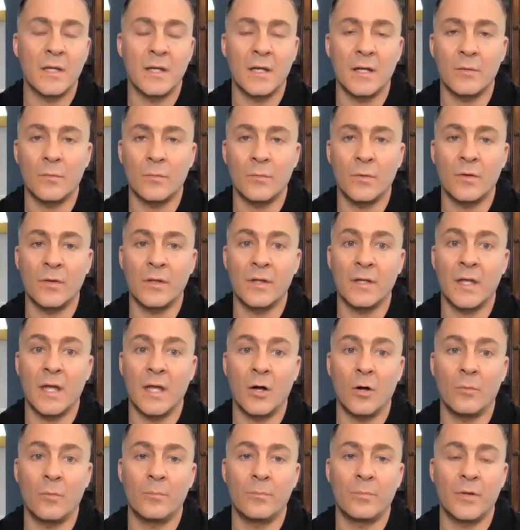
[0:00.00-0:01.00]
and it really
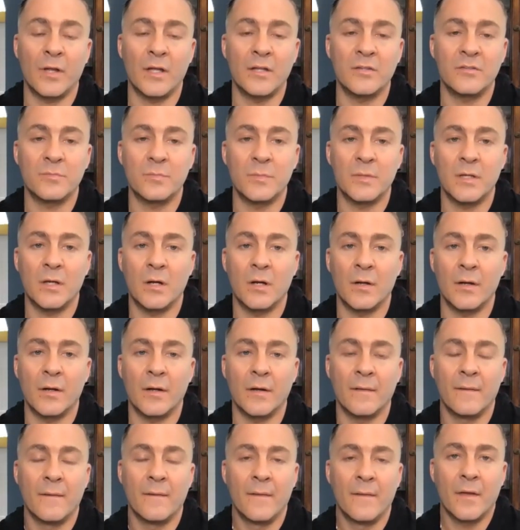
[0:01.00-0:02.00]
helped place me on
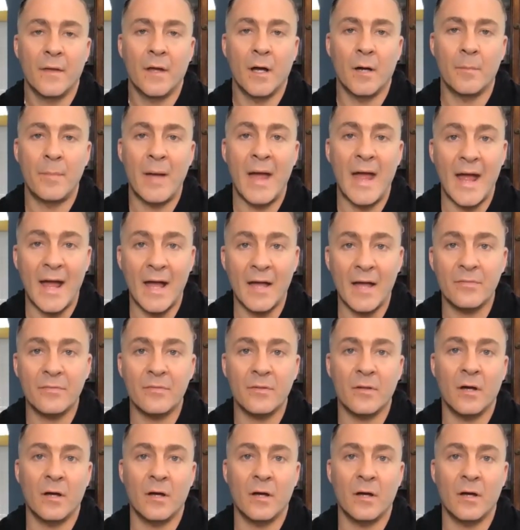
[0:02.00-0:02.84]
a path,